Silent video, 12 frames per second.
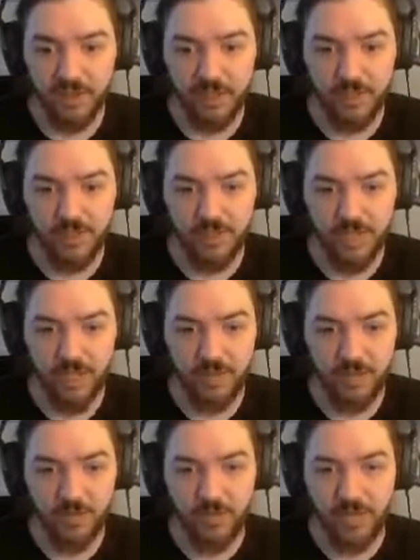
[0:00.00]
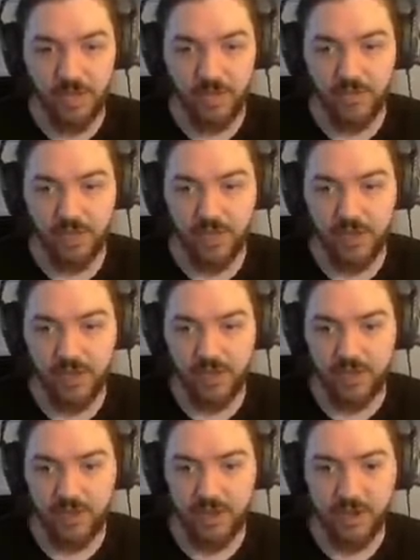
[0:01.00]
was a labor of love. I
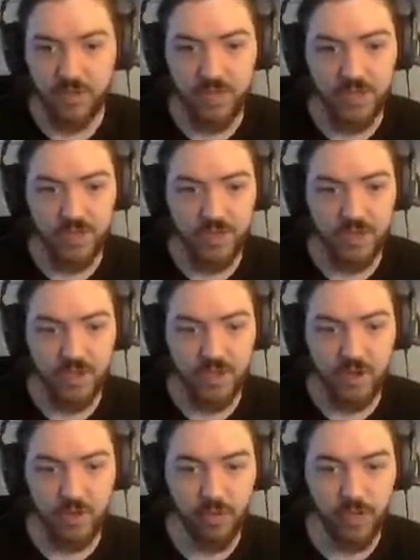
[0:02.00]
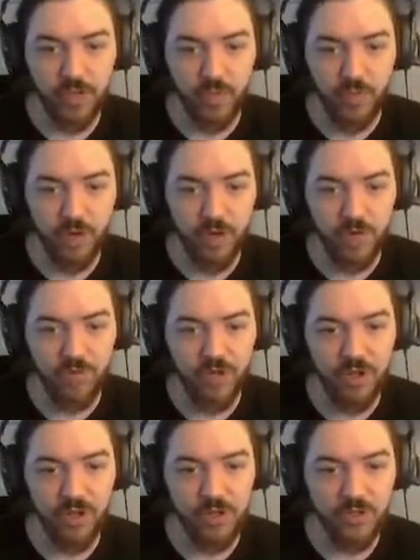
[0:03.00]
wanted to incorporate the
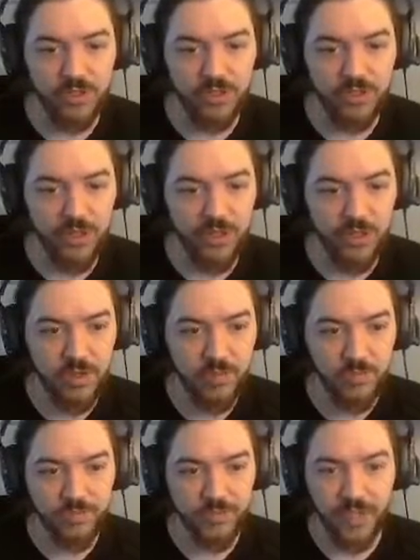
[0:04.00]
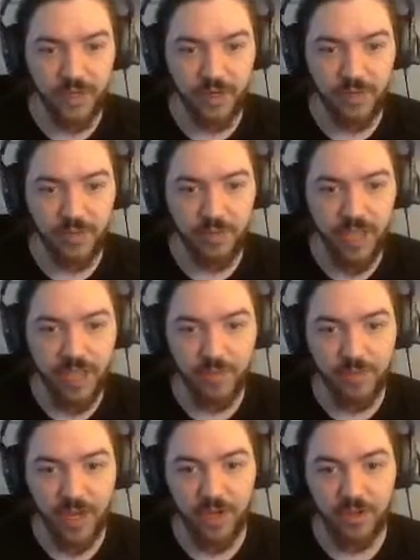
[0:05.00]
waterfalls that are in the map.
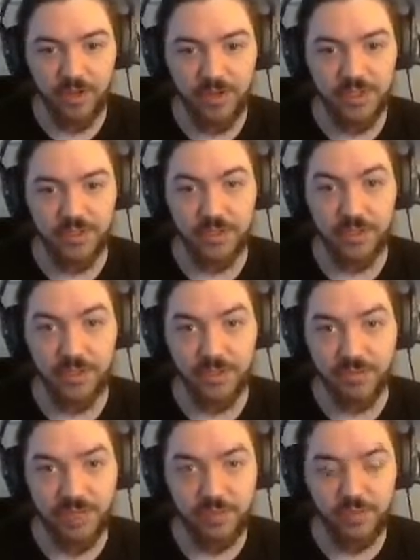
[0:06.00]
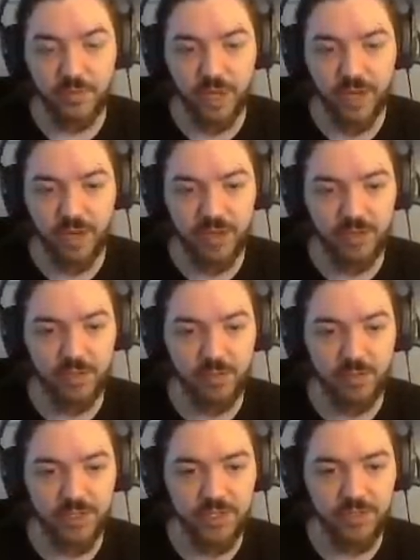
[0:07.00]
I know there's invisible barriers that
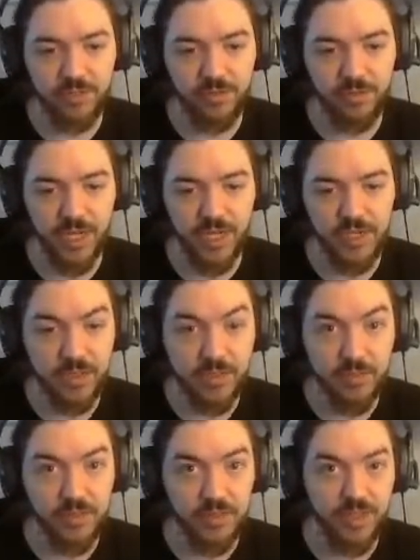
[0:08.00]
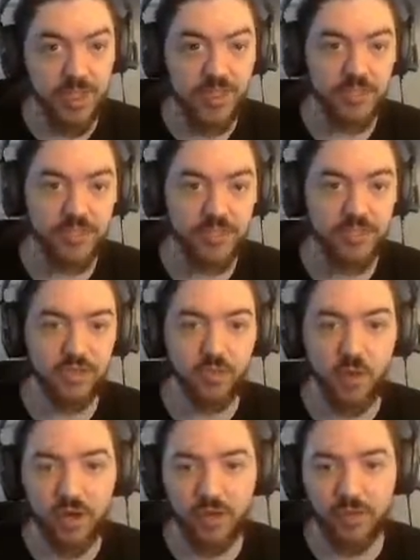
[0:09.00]
prevents you from getting to them, so I can't just let you
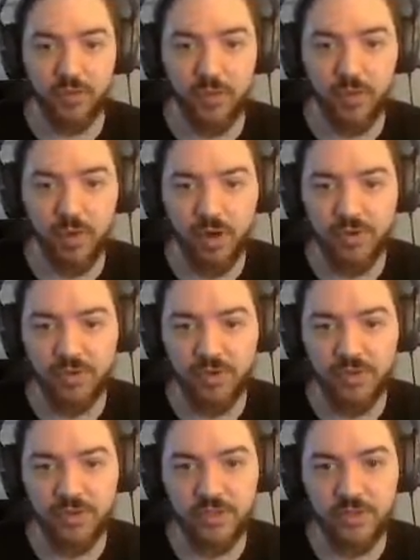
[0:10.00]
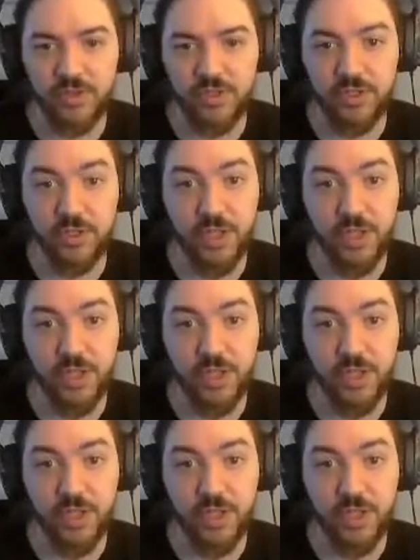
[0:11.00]
walk through the waterfalls, unfortunately.